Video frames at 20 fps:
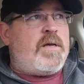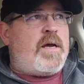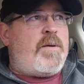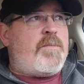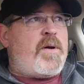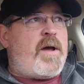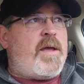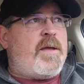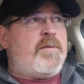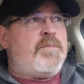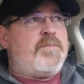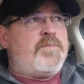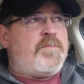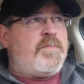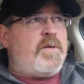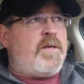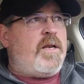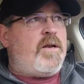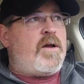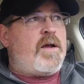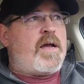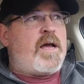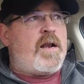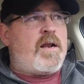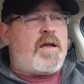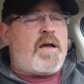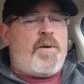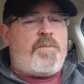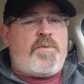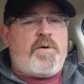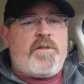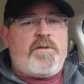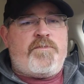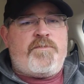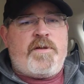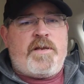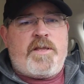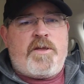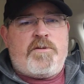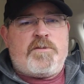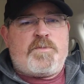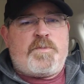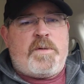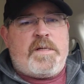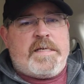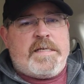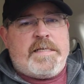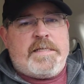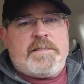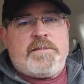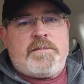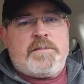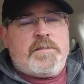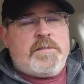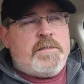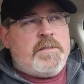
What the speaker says: I might, I got a couple other videos planned.